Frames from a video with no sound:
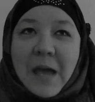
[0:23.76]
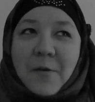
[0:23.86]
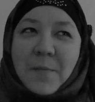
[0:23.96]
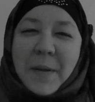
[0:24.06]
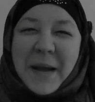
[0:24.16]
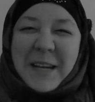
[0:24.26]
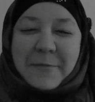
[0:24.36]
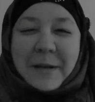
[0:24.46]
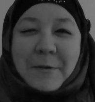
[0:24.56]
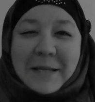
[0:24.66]
Well, maybe I didn't
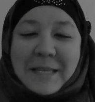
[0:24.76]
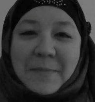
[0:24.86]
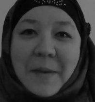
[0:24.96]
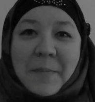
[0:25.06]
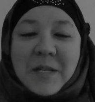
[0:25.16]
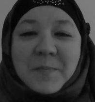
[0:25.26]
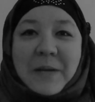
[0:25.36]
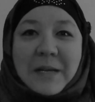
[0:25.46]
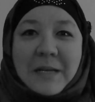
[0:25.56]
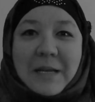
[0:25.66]
really quite say it that much,
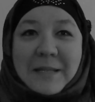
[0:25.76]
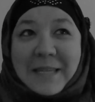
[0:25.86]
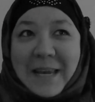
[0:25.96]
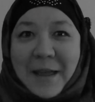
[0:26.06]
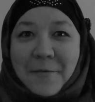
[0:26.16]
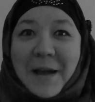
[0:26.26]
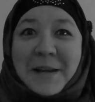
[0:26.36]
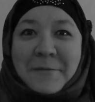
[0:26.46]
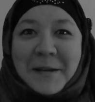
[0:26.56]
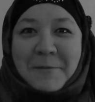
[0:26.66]
but I'll say it now. I
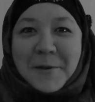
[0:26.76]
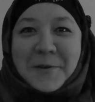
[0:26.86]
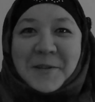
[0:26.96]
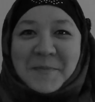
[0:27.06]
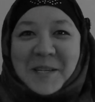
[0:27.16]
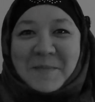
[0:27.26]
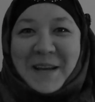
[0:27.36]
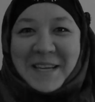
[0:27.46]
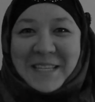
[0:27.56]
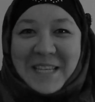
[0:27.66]
didn't really learn too much
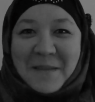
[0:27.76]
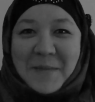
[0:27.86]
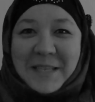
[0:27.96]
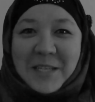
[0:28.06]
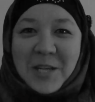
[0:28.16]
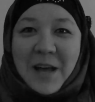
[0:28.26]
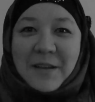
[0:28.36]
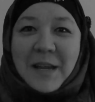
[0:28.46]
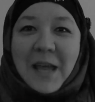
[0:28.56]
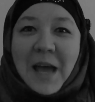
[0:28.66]
about Islam as a
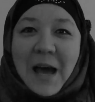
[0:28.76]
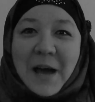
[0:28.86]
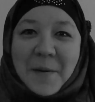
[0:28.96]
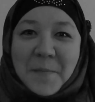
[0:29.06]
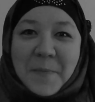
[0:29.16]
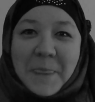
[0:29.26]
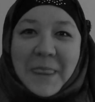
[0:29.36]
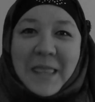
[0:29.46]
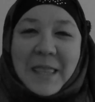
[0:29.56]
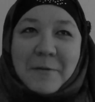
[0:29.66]
child.
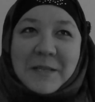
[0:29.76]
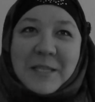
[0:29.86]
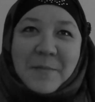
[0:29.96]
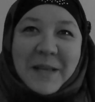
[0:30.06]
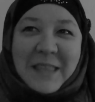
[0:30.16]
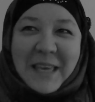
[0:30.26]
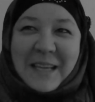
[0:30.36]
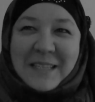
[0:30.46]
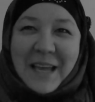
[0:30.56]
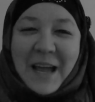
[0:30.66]
There were so many
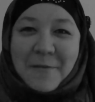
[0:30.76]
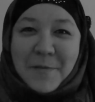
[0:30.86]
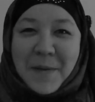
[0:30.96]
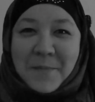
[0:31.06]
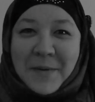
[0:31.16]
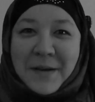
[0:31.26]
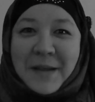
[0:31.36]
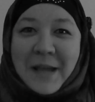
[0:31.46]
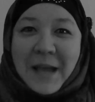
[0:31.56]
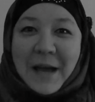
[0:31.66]
things. I remember
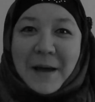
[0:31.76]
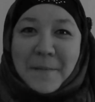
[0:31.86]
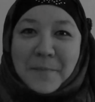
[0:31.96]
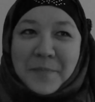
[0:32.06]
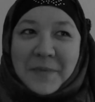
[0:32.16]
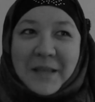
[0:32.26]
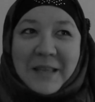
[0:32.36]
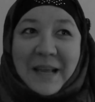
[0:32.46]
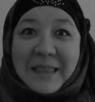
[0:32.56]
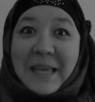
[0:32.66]

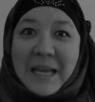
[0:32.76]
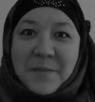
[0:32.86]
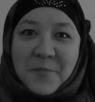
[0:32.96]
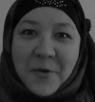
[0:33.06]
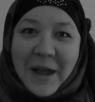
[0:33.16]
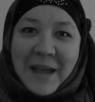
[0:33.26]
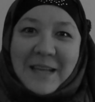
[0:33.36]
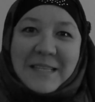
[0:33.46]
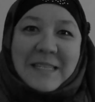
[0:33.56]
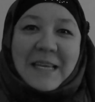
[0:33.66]
like the Eid
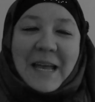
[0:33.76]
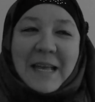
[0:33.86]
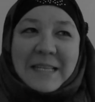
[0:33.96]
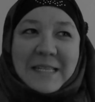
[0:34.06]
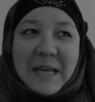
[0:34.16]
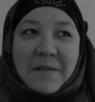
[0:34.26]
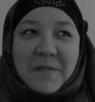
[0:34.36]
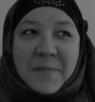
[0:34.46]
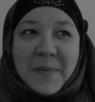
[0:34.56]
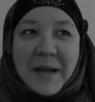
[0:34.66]
prayers and
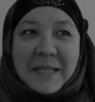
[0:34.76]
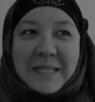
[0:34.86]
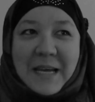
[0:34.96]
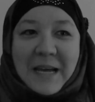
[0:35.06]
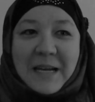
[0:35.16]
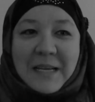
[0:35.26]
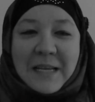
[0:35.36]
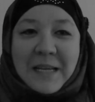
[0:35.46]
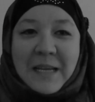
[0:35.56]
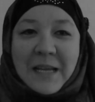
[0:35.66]
stuff, but
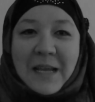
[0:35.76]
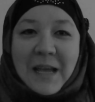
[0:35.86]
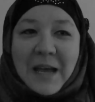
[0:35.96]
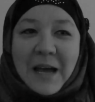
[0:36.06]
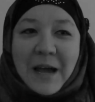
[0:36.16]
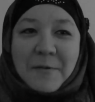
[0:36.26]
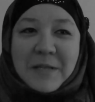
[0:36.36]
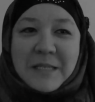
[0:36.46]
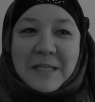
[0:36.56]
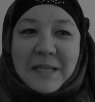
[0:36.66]

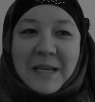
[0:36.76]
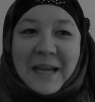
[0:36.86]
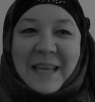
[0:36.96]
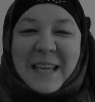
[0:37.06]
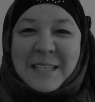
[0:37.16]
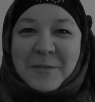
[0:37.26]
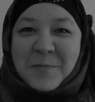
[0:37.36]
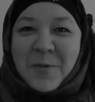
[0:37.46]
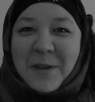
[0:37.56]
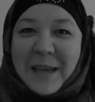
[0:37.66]
I guess it was
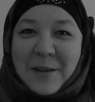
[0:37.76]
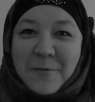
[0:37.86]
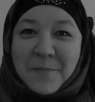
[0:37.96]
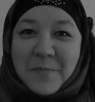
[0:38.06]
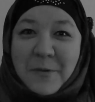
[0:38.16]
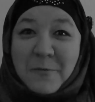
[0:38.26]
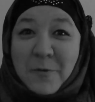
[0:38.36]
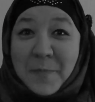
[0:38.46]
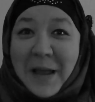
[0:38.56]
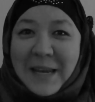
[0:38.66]
more like a
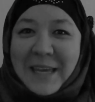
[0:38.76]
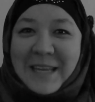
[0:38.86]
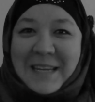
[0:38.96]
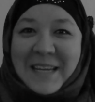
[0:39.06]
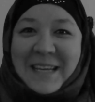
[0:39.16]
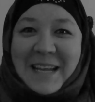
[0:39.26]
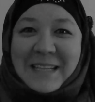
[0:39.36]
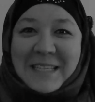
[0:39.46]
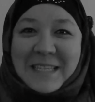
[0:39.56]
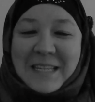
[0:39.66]
rebellion
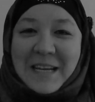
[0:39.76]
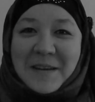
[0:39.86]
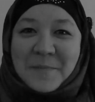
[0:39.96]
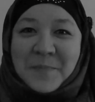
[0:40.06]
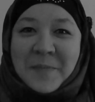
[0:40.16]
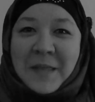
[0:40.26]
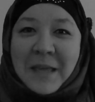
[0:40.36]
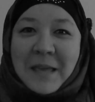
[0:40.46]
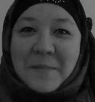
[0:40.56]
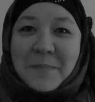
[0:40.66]
against
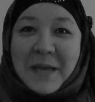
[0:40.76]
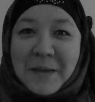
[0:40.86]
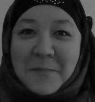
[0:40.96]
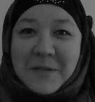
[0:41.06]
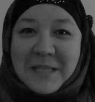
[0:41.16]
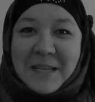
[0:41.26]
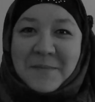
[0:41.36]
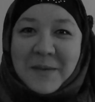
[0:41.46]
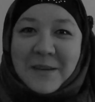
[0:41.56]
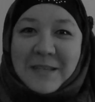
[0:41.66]
being
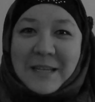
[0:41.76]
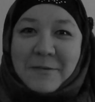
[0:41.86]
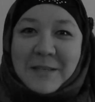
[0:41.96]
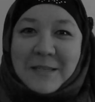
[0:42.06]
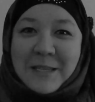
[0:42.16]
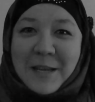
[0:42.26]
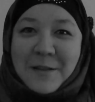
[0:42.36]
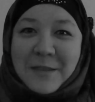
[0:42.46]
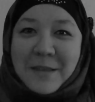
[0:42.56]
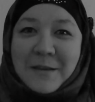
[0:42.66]
Muslim, because that was, you know,
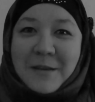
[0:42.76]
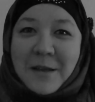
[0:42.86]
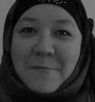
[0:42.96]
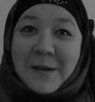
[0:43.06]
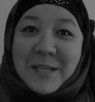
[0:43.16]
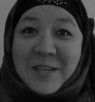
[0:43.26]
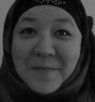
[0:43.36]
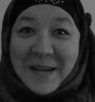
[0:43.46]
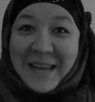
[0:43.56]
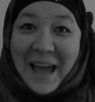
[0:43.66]
the religion of
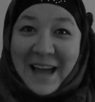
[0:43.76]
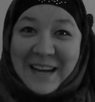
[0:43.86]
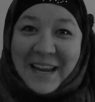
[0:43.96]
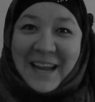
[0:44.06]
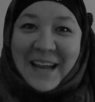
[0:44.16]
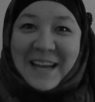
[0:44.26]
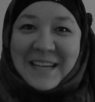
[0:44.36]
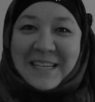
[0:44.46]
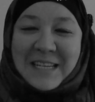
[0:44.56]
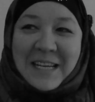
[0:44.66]
my dad,
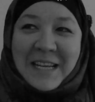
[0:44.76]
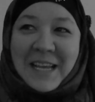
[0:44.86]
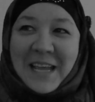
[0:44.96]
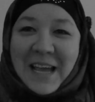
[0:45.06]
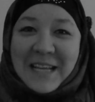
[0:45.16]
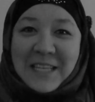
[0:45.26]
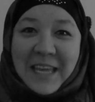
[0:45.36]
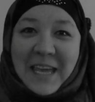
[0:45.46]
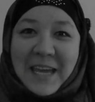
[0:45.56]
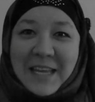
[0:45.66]
and as a
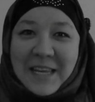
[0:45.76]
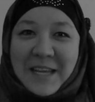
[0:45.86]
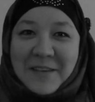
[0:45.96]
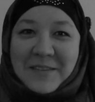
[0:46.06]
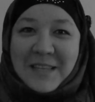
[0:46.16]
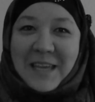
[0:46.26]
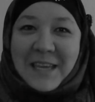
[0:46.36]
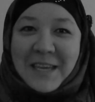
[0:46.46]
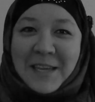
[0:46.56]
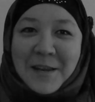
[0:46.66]
kid it was like,
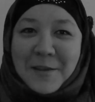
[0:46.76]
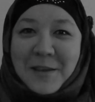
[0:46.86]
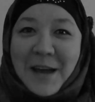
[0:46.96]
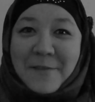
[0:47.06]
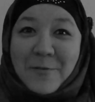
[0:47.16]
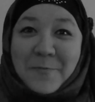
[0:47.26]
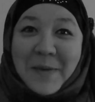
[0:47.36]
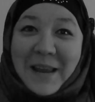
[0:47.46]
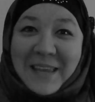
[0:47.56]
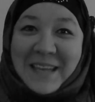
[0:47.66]
you know, you kind of
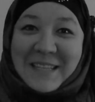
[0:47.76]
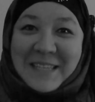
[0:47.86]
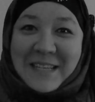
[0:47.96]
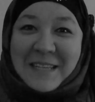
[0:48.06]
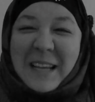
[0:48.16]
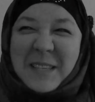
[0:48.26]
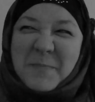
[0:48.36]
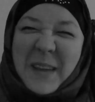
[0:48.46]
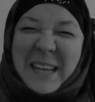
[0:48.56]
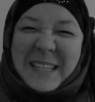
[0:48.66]
rebel against, as
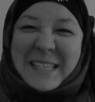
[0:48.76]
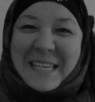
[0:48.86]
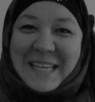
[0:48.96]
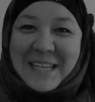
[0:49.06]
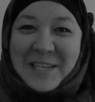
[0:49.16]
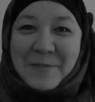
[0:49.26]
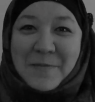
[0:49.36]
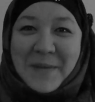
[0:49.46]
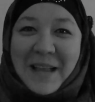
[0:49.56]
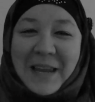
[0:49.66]
many a teenager you
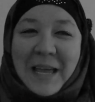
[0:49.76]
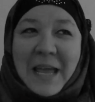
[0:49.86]
rebel.